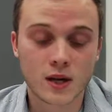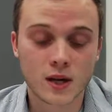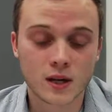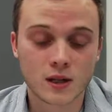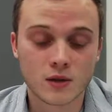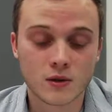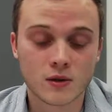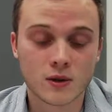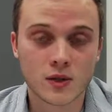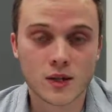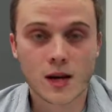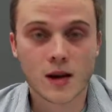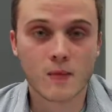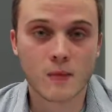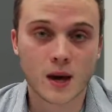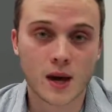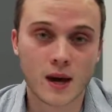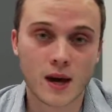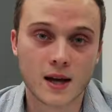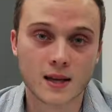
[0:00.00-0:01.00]
I guess you could say,
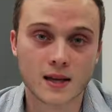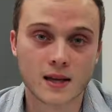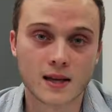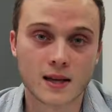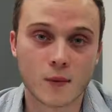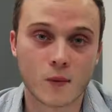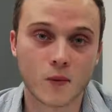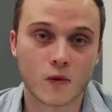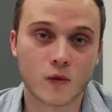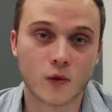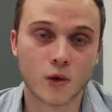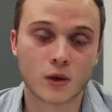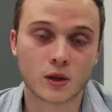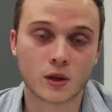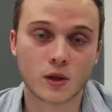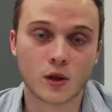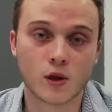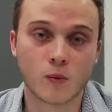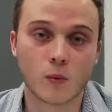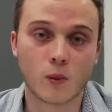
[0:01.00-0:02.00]
but as I said before, it's
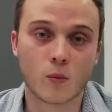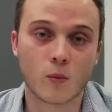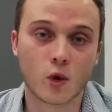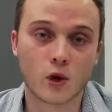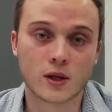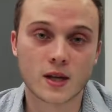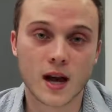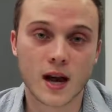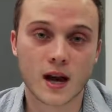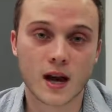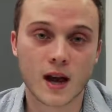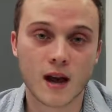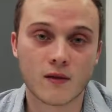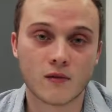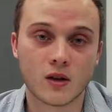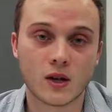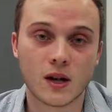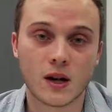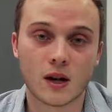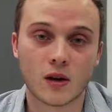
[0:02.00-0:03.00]
a little bit more tech
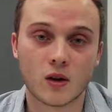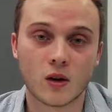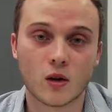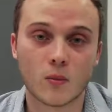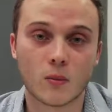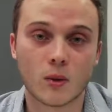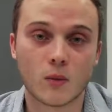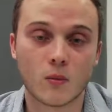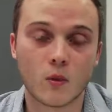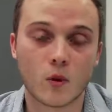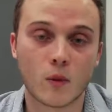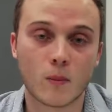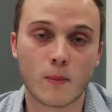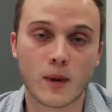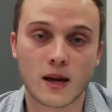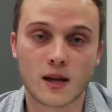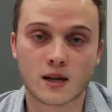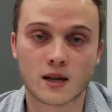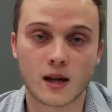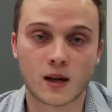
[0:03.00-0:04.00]
heavy and a little bit more
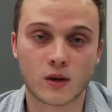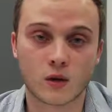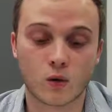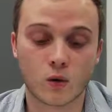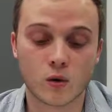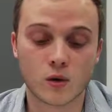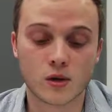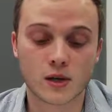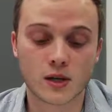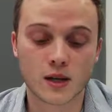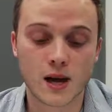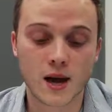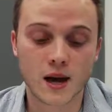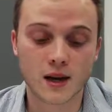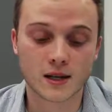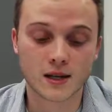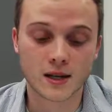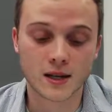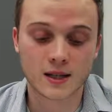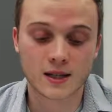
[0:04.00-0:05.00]
based on growth
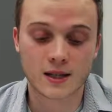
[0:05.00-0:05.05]
stocks.